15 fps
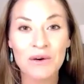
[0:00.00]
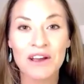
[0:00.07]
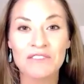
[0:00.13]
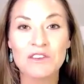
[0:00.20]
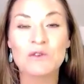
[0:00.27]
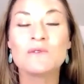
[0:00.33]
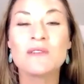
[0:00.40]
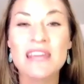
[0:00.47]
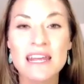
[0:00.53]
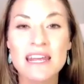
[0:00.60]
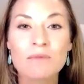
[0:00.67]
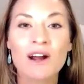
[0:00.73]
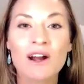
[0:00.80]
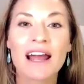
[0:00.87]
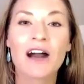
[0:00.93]
if you need
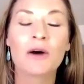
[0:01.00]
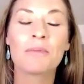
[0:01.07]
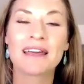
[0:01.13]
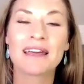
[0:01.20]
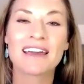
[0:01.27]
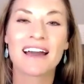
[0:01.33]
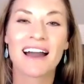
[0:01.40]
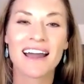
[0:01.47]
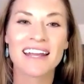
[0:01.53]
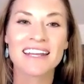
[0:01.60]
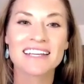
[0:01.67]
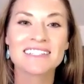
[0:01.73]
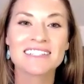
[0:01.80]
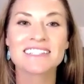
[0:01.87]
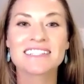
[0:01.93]
more help and
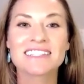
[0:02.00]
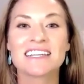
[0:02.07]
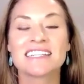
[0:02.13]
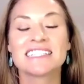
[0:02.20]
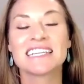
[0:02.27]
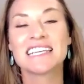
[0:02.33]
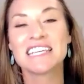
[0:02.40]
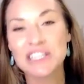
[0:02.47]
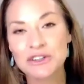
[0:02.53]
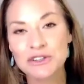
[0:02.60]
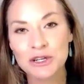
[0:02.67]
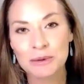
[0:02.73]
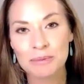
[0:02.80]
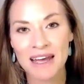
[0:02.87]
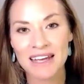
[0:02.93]
guidance to heal
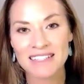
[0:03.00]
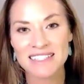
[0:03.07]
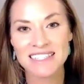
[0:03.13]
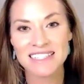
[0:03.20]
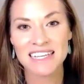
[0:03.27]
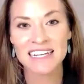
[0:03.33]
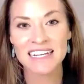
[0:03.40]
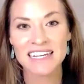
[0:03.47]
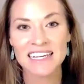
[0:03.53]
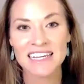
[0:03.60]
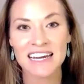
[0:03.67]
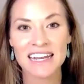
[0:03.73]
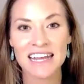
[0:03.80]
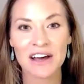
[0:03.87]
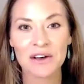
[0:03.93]
your pet's skin and
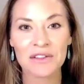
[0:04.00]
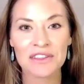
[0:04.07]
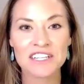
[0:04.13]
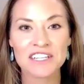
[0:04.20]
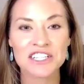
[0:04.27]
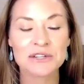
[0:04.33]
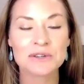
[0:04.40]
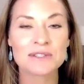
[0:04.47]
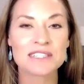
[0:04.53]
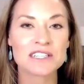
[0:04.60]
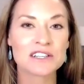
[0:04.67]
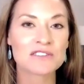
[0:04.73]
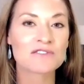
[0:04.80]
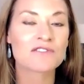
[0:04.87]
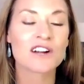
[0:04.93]
gut health issues, and
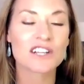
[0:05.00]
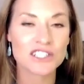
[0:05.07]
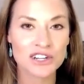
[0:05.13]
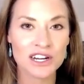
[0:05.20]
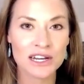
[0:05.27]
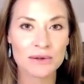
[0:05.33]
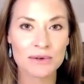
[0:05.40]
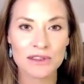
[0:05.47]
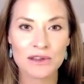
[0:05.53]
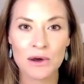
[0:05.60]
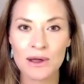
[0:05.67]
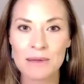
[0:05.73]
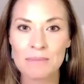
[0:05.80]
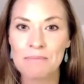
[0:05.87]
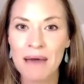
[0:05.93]
you're frustrated with
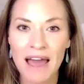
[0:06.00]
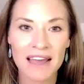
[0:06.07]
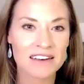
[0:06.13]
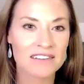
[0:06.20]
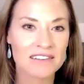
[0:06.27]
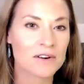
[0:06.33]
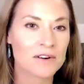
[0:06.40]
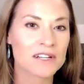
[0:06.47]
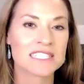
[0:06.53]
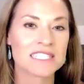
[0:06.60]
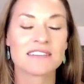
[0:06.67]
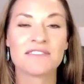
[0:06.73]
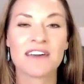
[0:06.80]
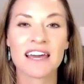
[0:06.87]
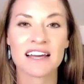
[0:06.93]
going back and forth to
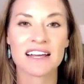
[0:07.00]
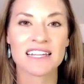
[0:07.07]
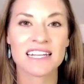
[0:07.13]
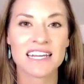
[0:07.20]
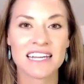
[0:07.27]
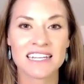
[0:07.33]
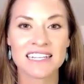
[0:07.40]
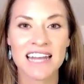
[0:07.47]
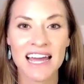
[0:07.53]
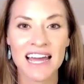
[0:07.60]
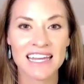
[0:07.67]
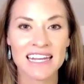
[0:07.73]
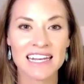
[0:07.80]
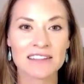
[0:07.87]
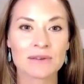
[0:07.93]
the vet clinic, not
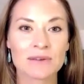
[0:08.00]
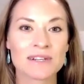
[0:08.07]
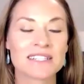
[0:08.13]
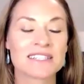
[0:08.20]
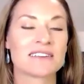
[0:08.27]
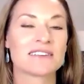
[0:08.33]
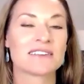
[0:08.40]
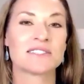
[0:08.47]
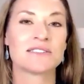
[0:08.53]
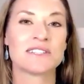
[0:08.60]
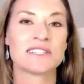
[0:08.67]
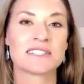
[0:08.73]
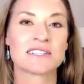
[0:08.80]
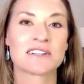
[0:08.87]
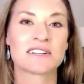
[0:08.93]
getting the results you
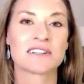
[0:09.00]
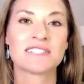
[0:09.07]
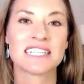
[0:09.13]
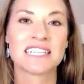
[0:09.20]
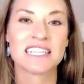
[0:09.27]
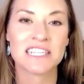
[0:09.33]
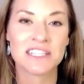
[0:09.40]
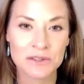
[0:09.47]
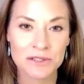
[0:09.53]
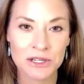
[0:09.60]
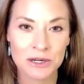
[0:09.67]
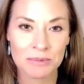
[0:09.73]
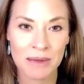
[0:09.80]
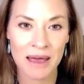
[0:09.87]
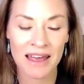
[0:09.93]
deserve to heal
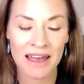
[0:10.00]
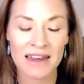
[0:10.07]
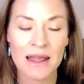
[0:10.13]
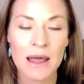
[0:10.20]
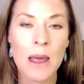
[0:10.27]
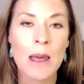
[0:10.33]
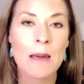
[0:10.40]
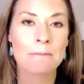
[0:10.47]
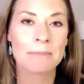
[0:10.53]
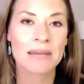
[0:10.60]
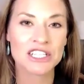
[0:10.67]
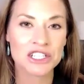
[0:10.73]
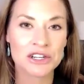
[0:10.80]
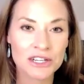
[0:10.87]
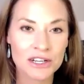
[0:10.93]
your pet, make
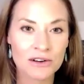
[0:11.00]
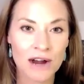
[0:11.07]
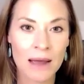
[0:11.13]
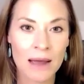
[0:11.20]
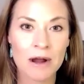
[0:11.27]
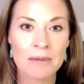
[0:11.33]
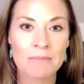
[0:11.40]
sure to grab our